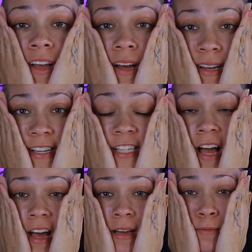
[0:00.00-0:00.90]
Guys,
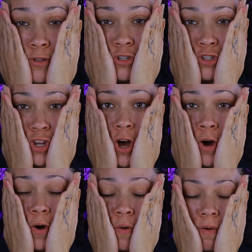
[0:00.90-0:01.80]
I am
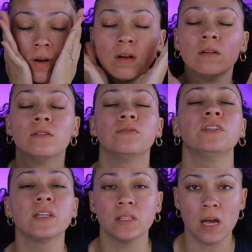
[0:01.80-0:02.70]
so
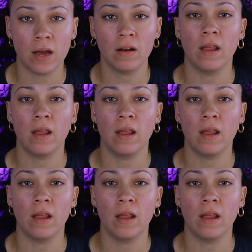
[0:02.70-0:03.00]
freaking tired.